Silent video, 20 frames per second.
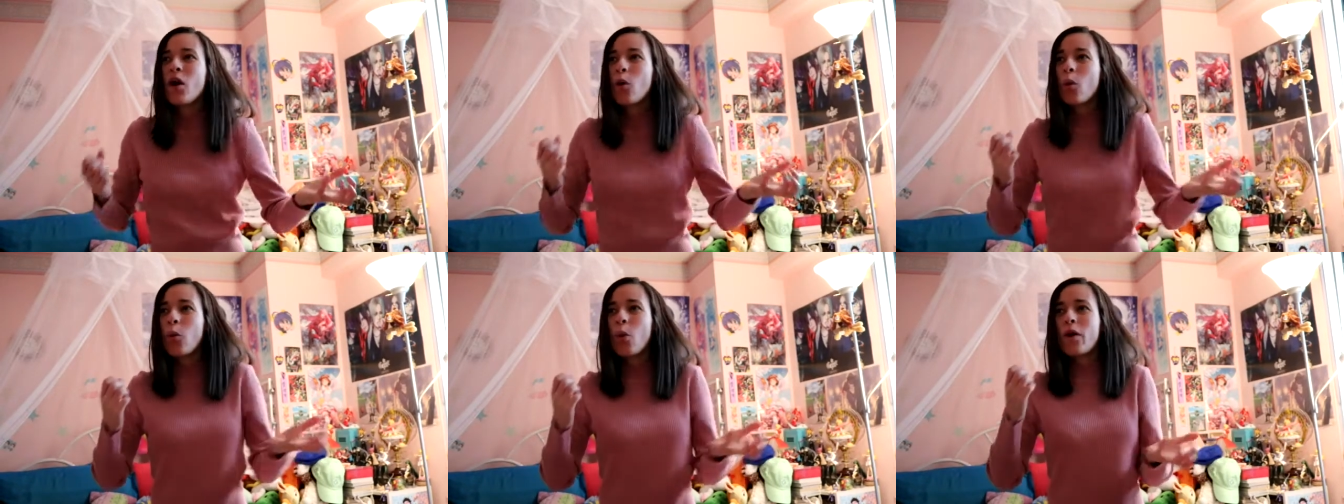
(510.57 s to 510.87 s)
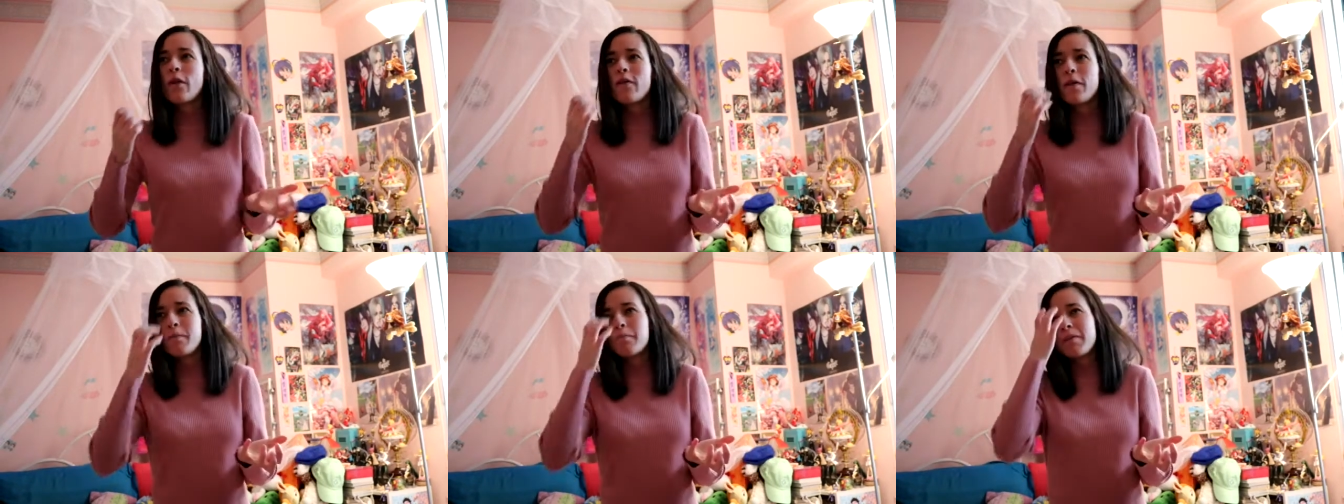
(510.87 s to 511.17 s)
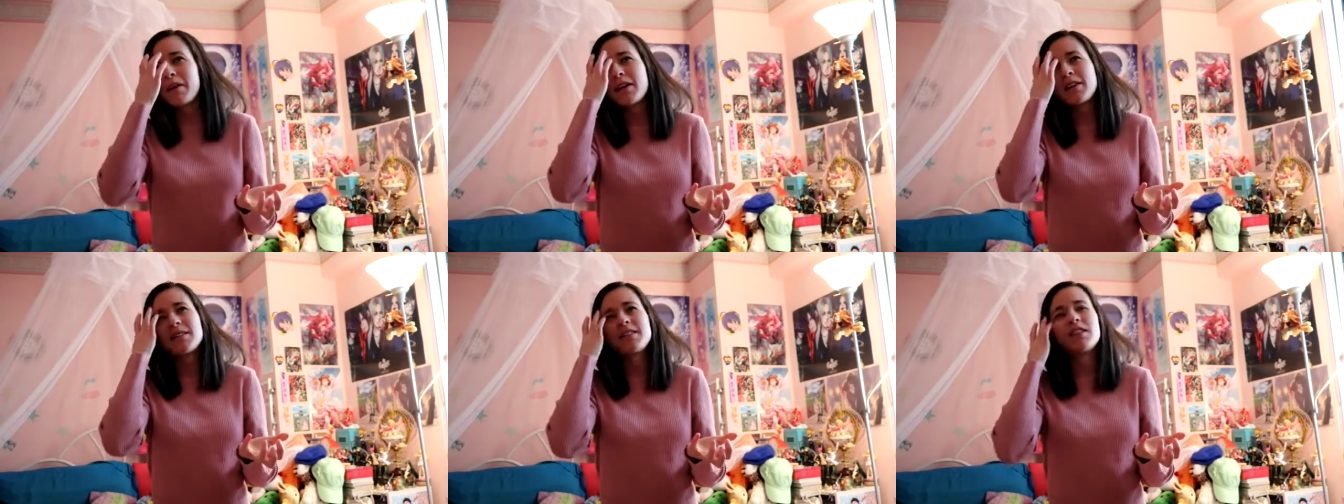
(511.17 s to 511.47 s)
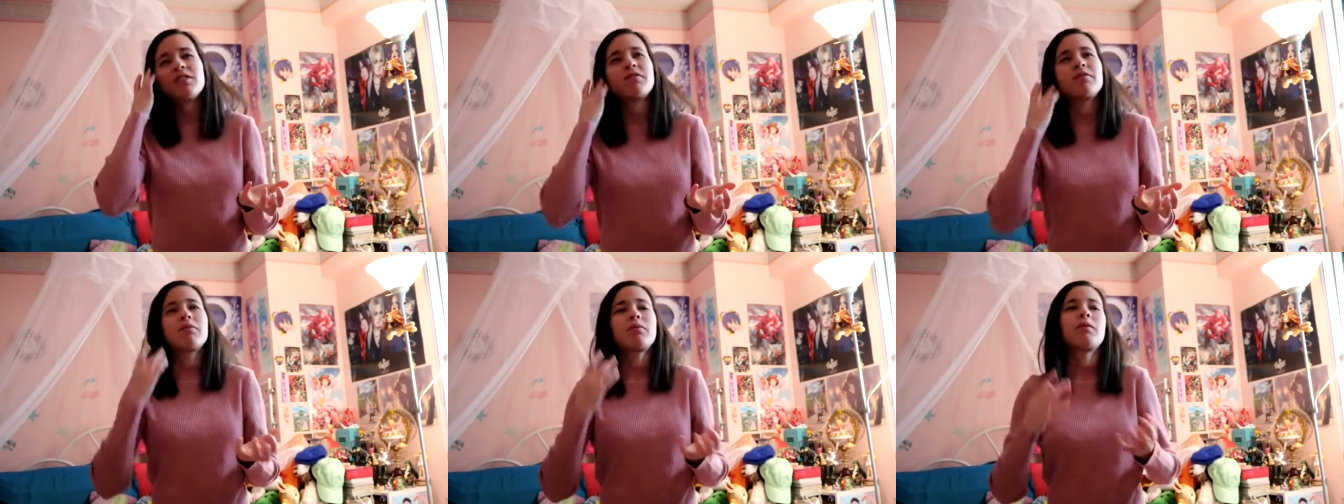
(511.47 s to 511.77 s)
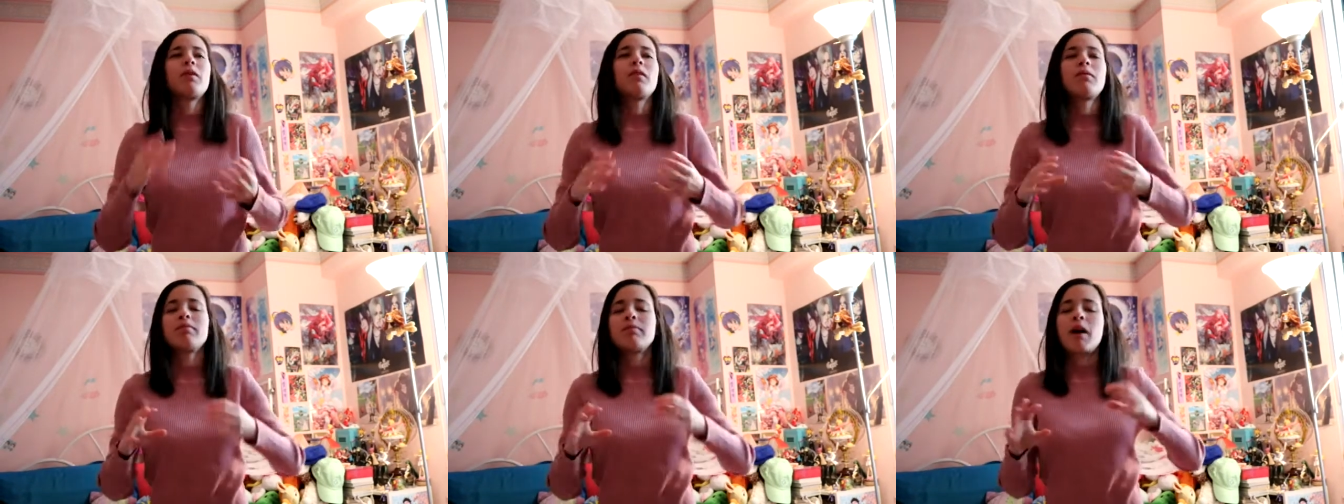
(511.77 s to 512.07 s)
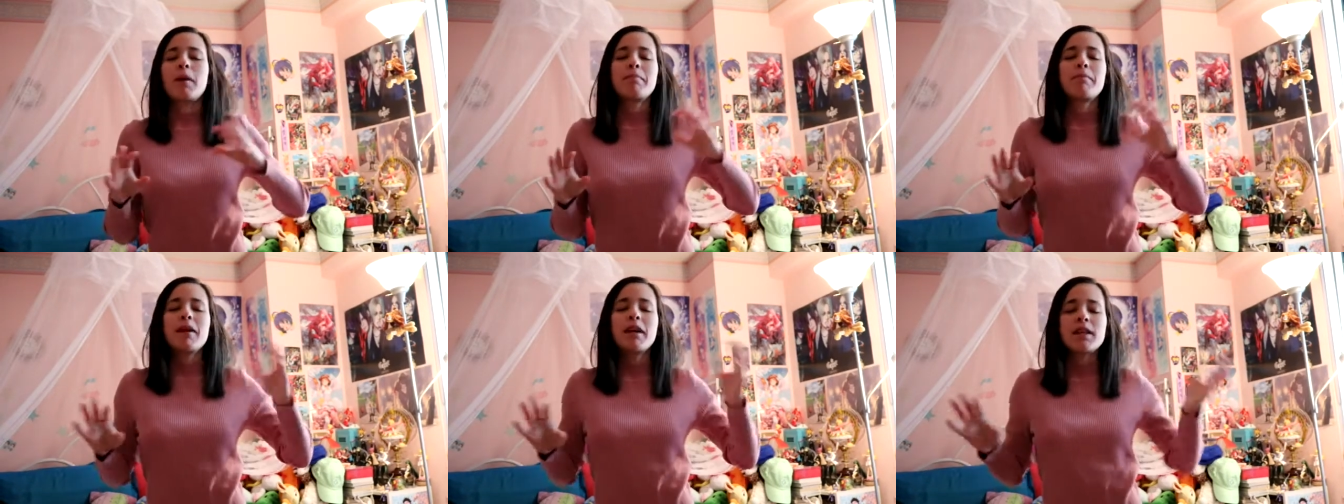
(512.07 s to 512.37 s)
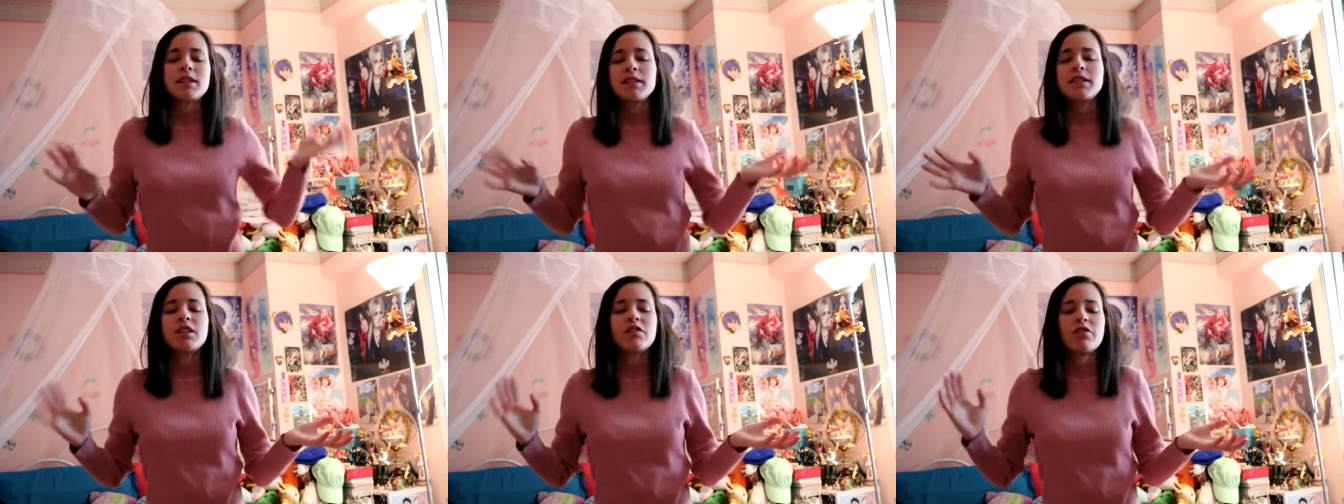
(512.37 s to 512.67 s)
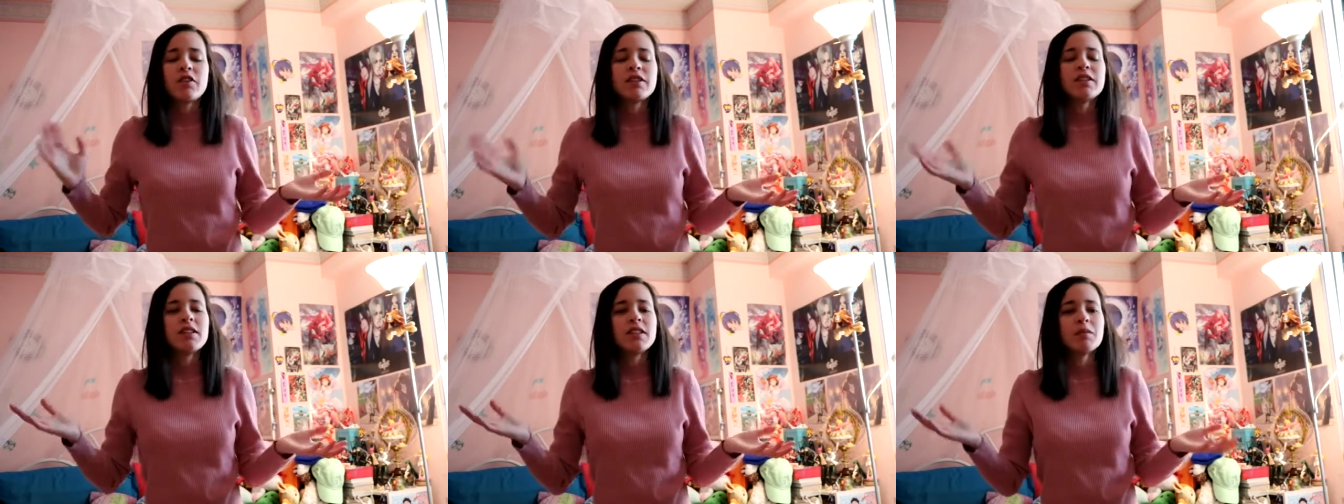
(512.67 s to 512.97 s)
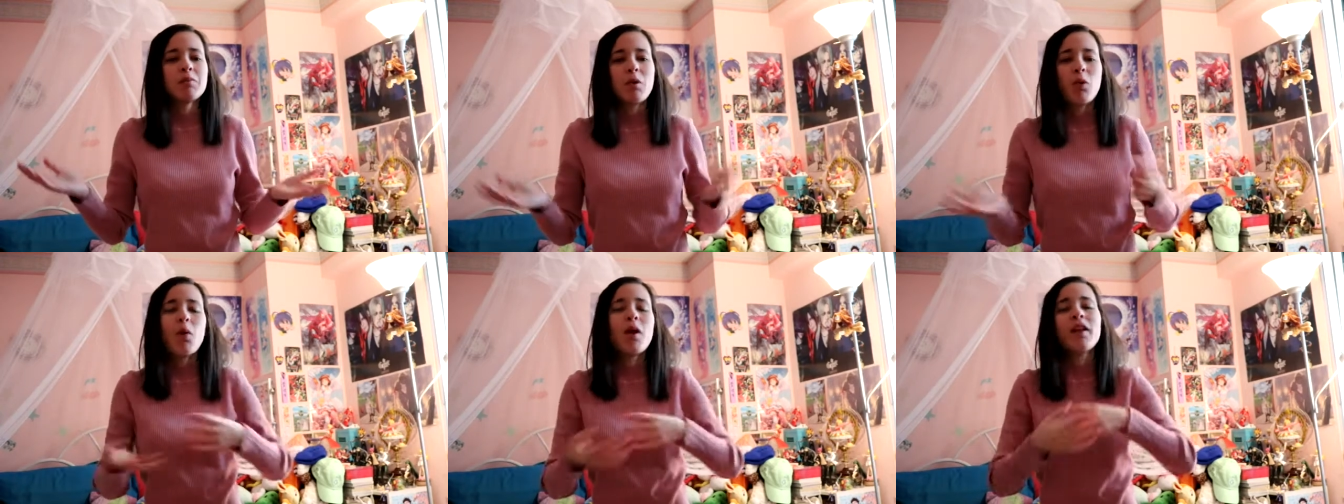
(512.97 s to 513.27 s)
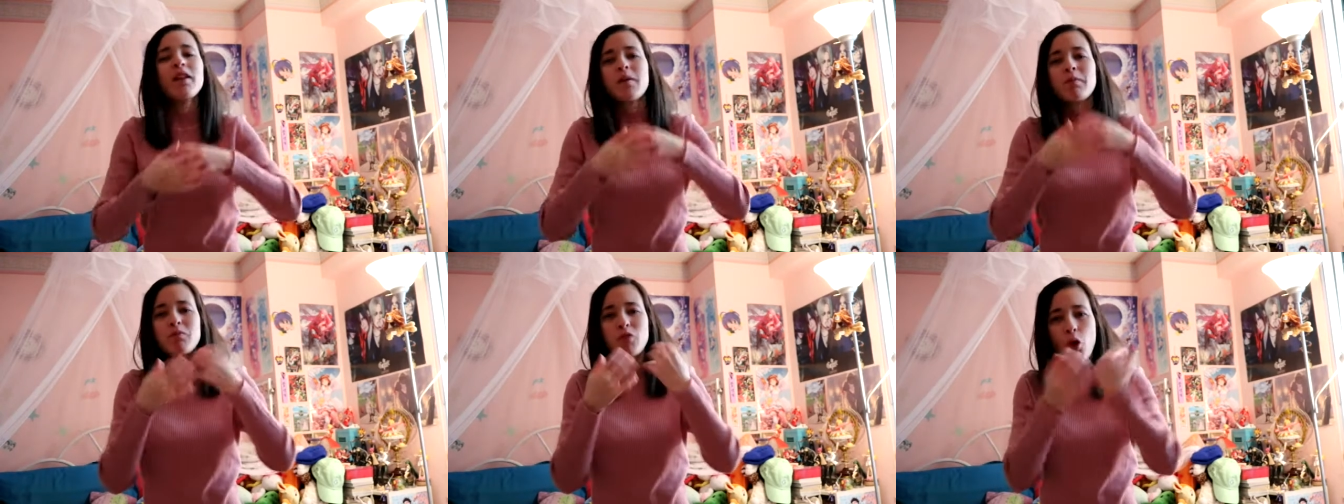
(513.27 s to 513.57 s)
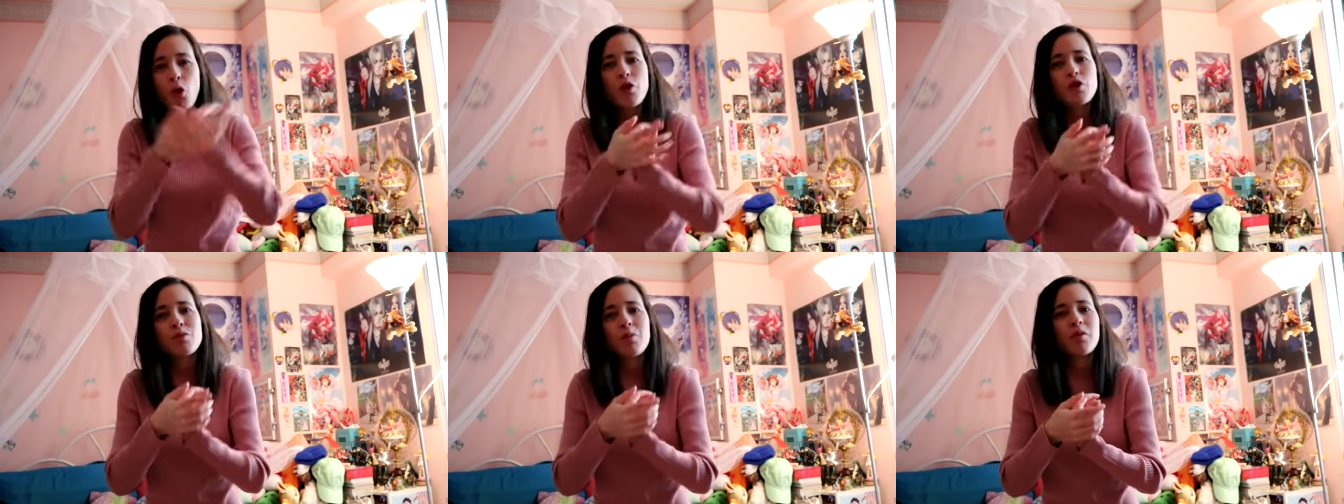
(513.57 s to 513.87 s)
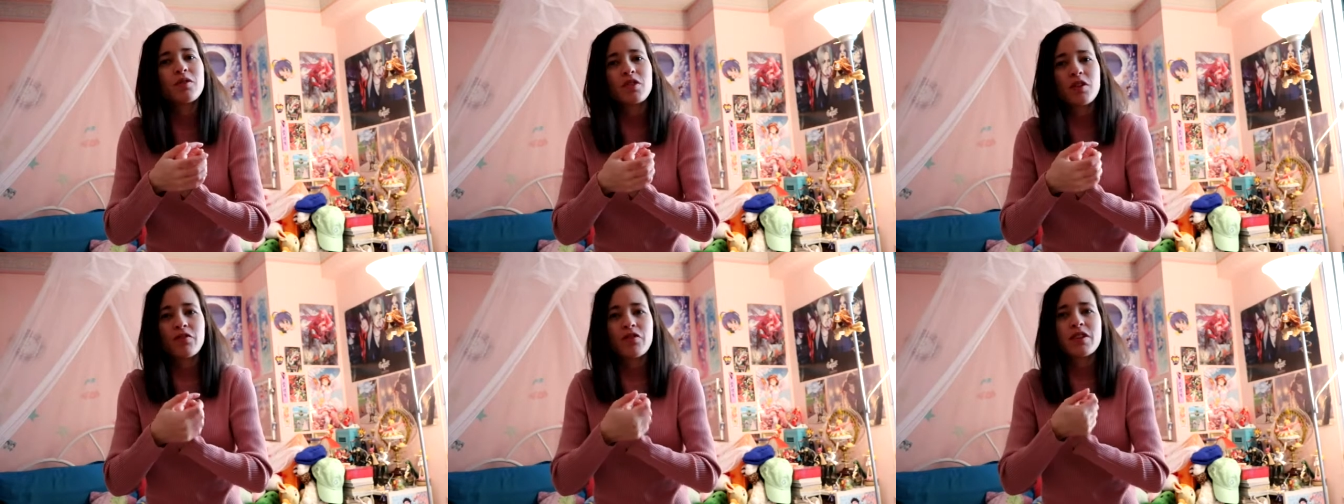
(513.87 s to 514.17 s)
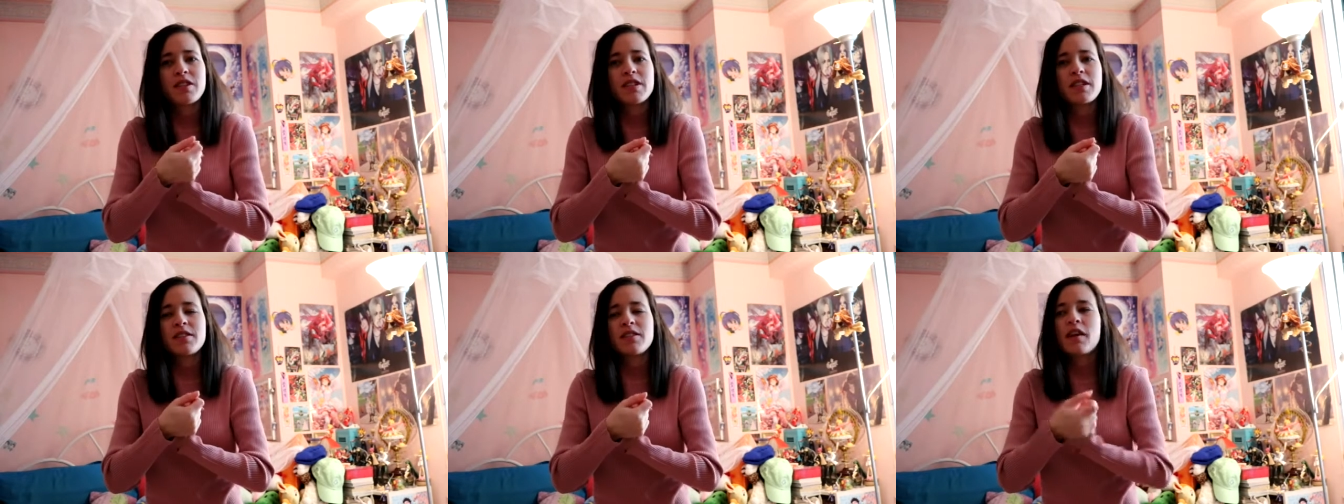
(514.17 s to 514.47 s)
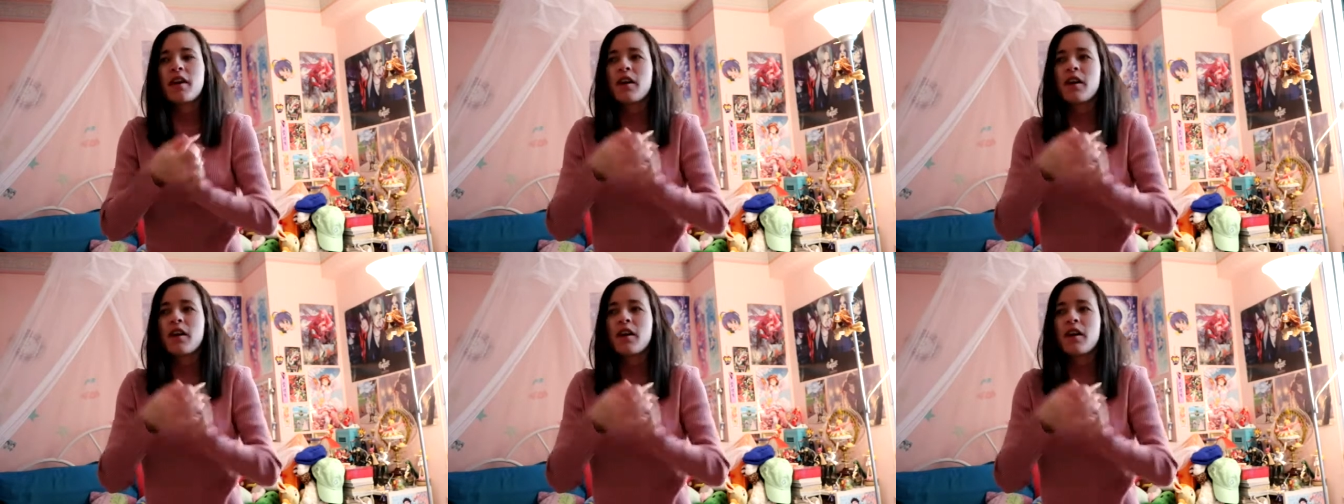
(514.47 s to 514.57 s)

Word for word: One of the biggest well, not biggest differences, but one of the noticeable differences,